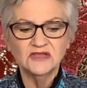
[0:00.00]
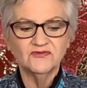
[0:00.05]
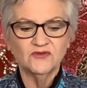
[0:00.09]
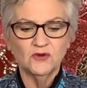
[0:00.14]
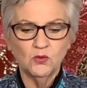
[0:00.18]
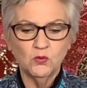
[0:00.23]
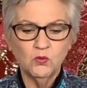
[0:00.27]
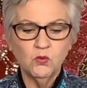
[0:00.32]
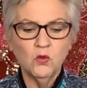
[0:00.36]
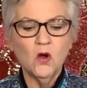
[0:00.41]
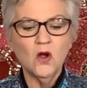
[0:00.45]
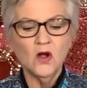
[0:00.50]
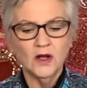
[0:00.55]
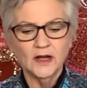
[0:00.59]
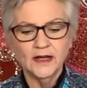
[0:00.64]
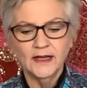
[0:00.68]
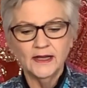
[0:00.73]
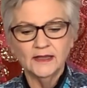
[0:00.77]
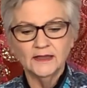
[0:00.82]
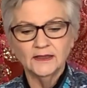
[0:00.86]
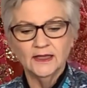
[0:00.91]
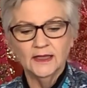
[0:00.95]
for what
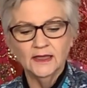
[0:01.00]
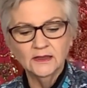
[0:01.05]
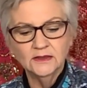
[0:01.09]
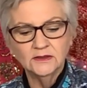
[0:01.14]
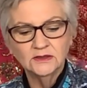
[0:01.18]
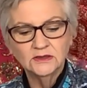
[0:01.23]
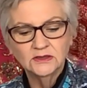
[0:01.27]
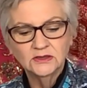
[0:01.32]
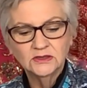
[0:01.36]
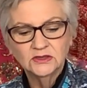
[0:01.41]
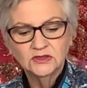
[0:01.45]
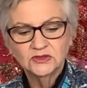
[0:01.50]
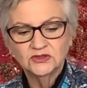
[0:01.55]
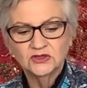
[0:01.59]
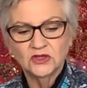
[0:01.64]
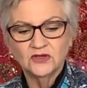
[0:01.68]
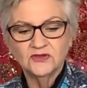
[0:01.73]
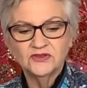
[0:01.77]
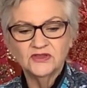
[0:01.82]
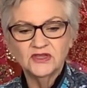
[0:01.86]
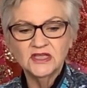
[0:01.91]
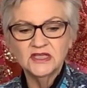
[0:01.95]
colour. So
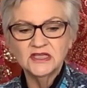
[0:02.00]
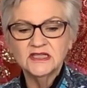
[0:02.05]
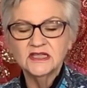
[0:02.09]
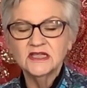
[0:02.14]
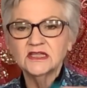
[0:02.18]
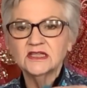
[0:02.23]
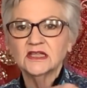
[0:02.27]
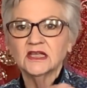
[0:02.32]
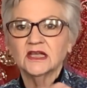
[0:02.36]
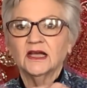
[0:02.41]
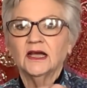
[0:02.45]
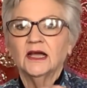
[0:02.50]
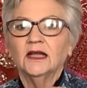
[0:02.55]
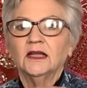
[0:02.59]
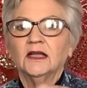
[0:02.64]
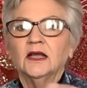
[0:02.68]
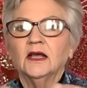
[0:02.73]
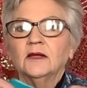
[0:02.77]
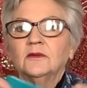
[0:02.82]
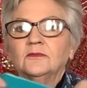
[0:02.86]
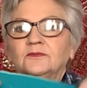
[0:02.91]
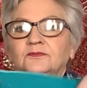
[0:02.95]
this is the colour